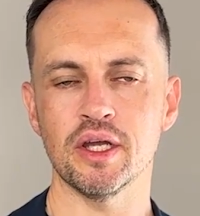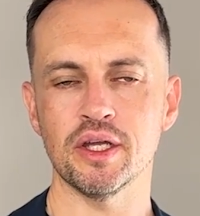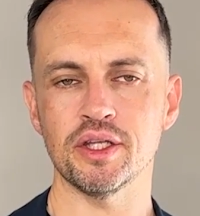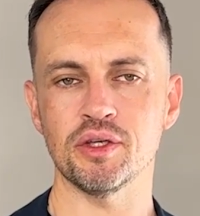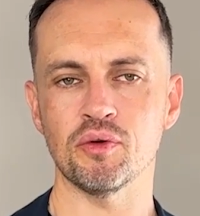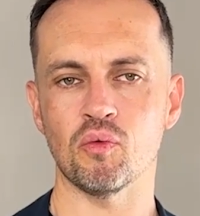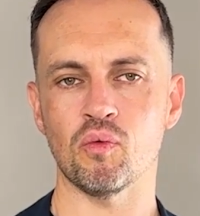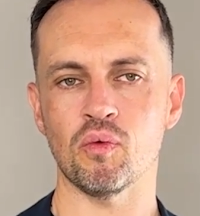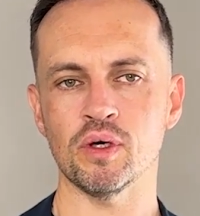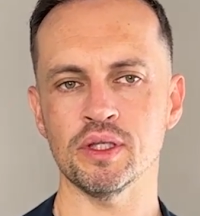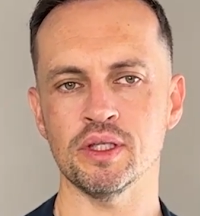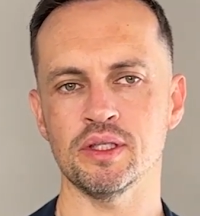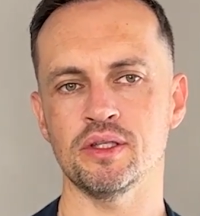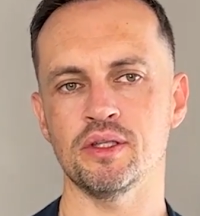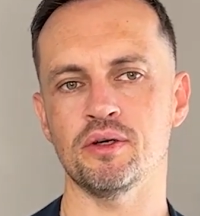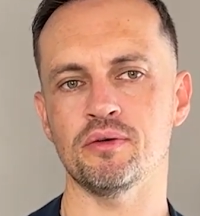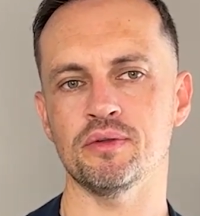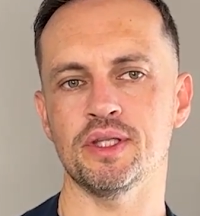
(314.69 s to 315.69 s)
you want to
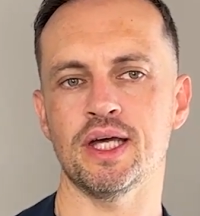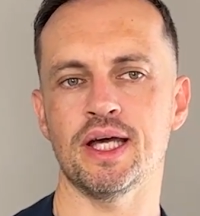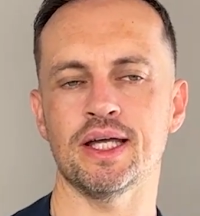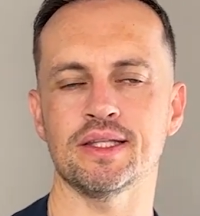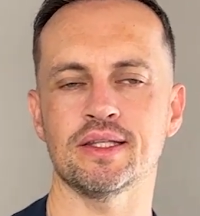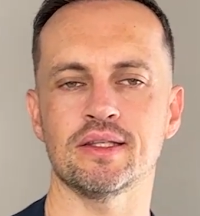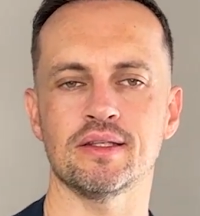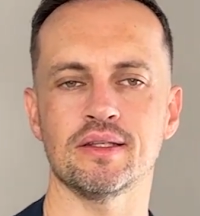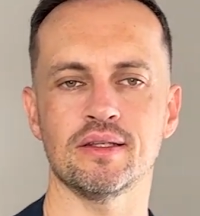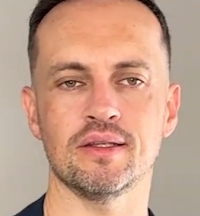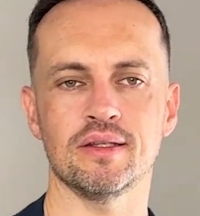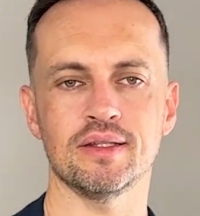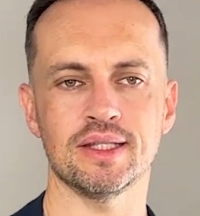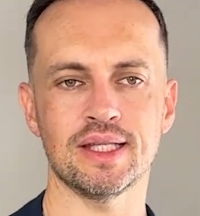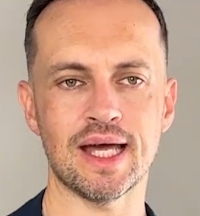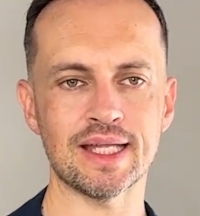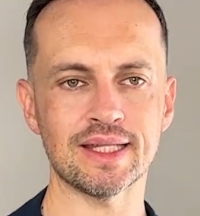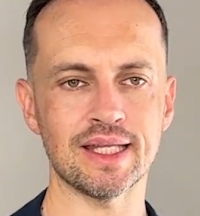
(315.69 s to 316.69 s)
know that
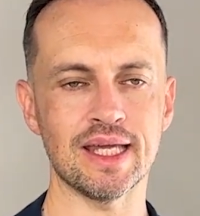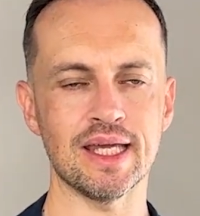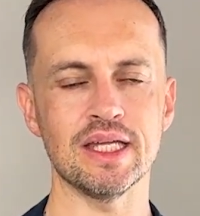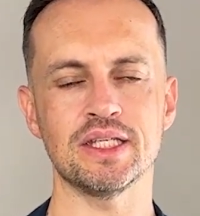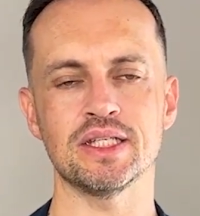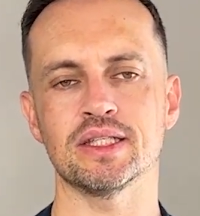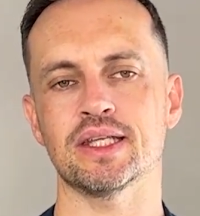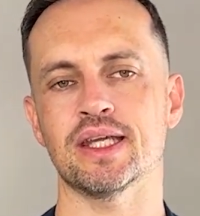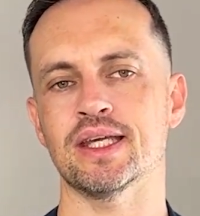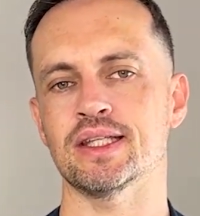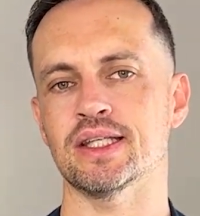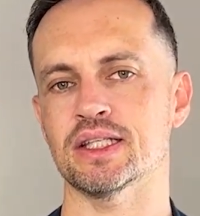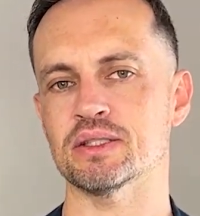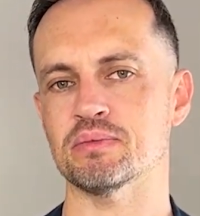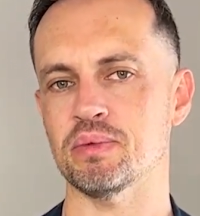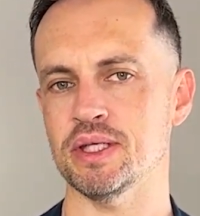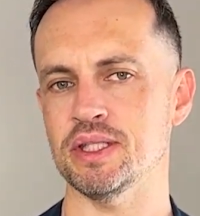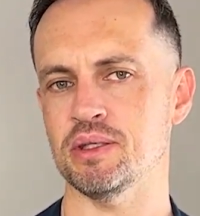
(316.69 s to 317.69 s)
that agent can
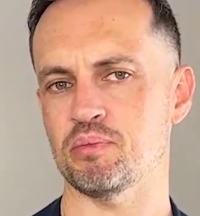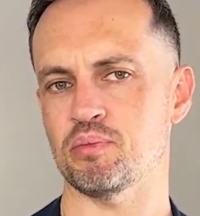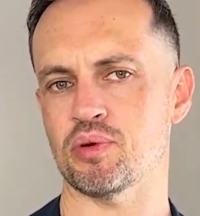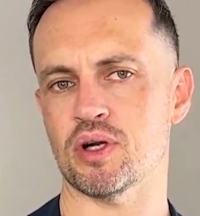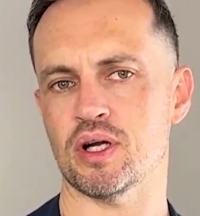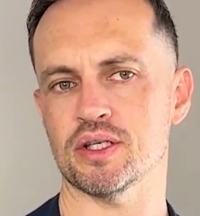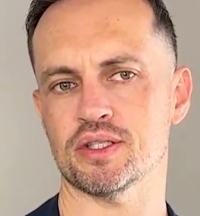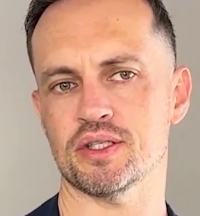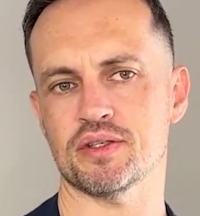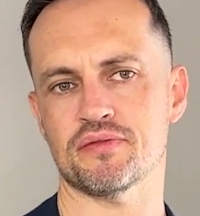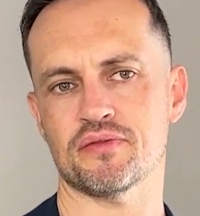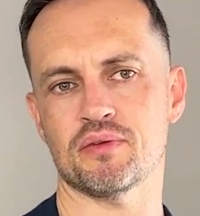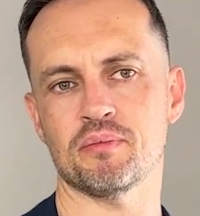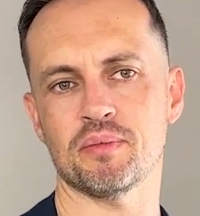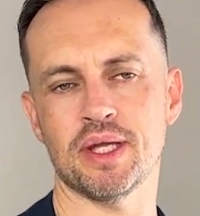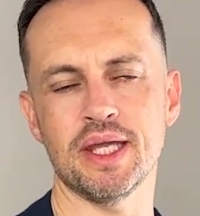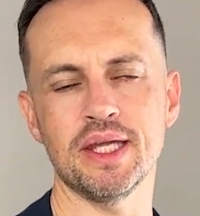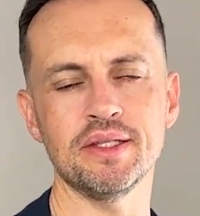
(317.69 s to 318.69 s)
explain the process
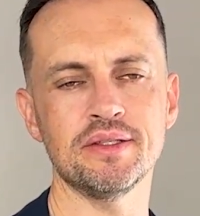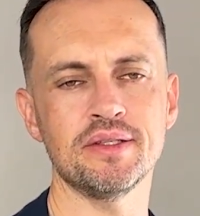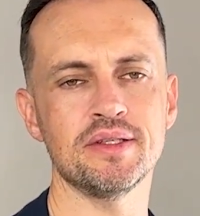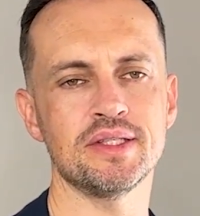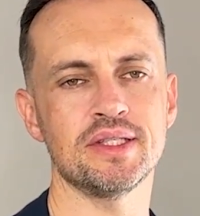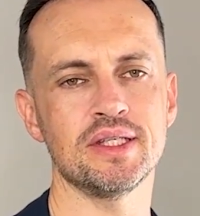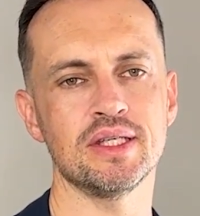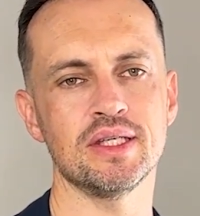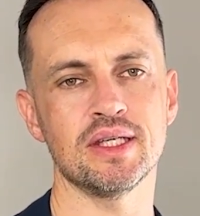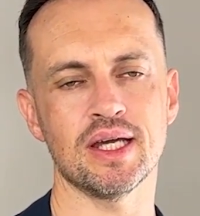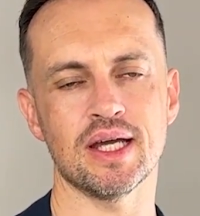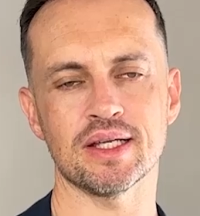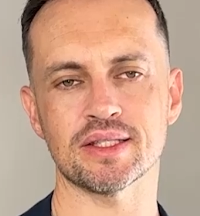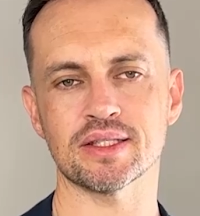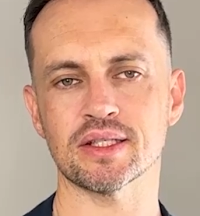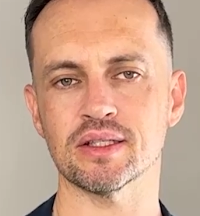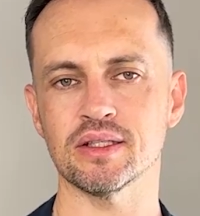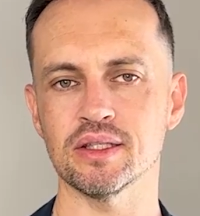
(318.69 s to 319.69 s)
from A to Z
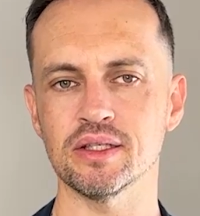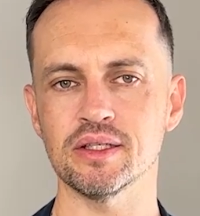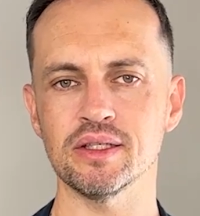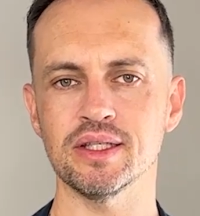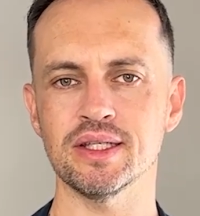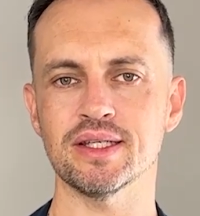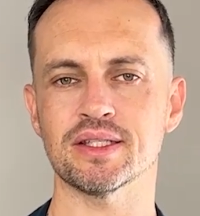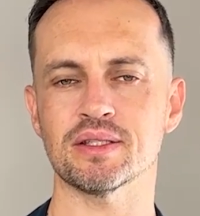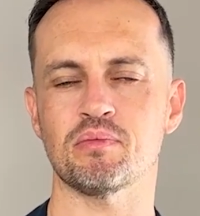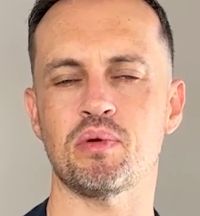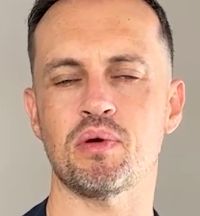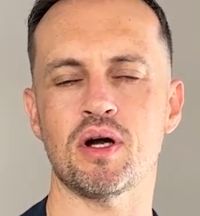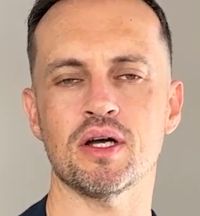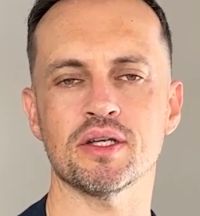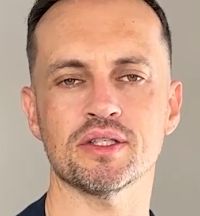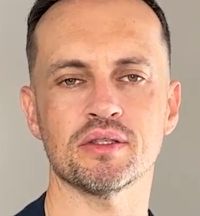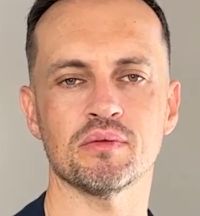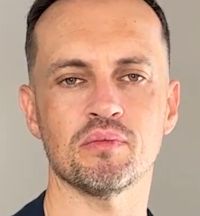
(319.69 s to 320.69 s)
as clearly as
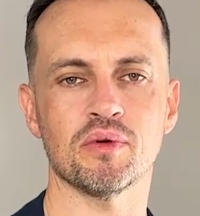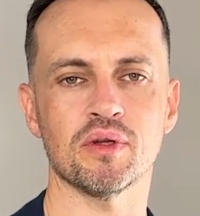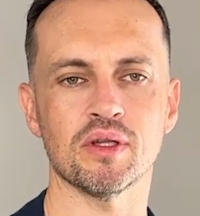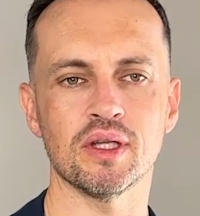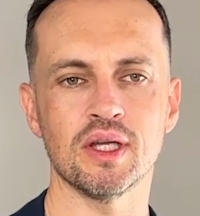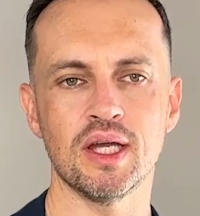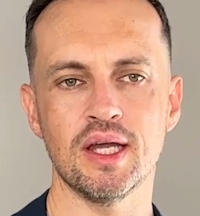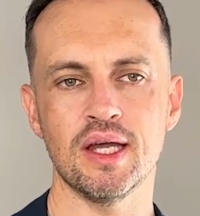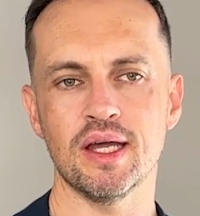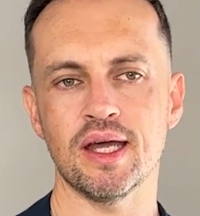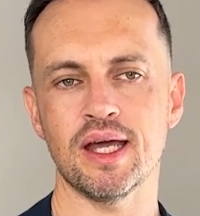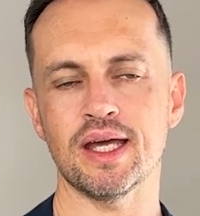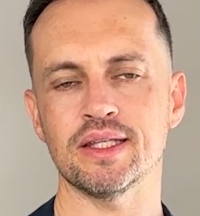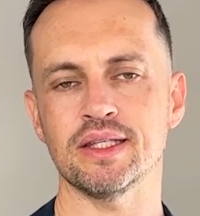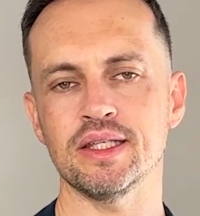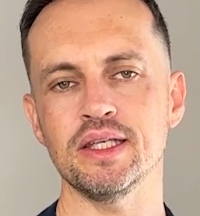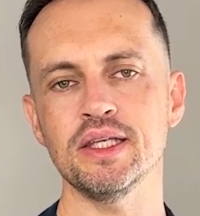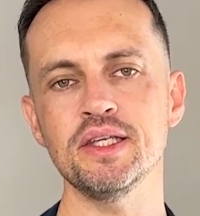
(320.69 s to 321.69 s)
possible
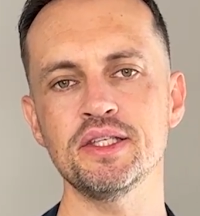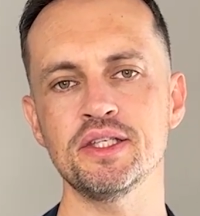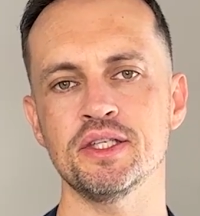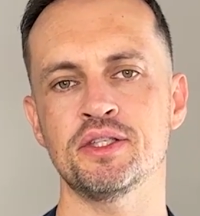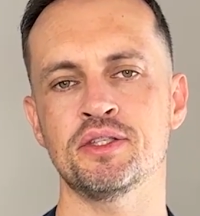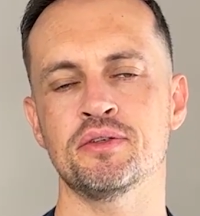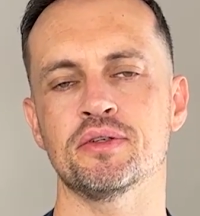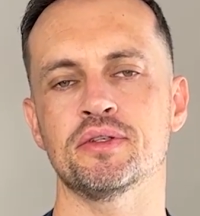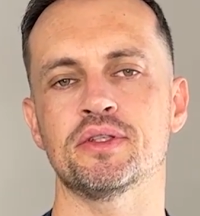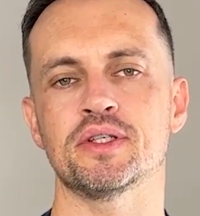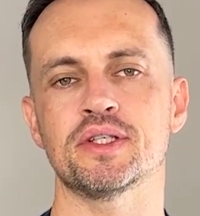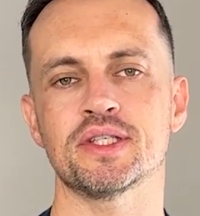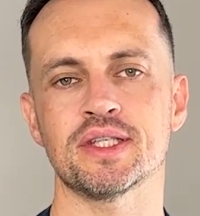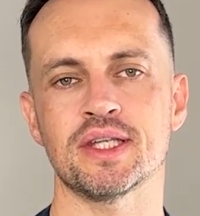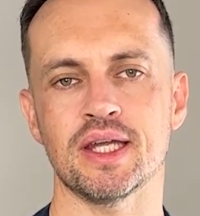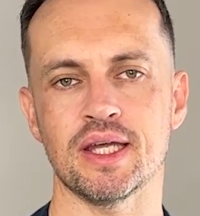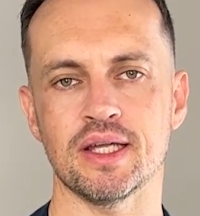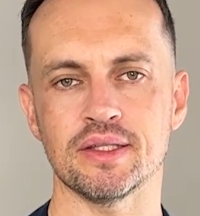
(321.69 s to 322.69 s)
and easy to
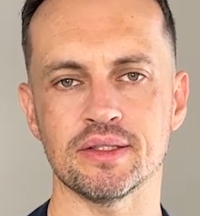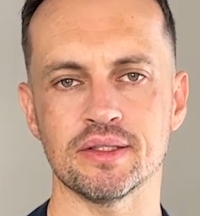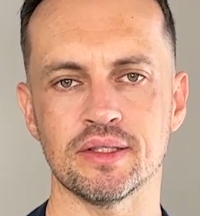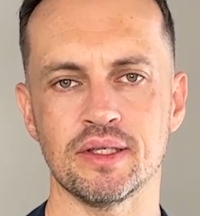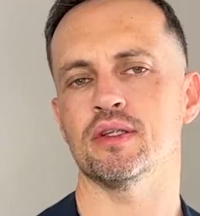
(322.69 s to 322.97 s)
understand.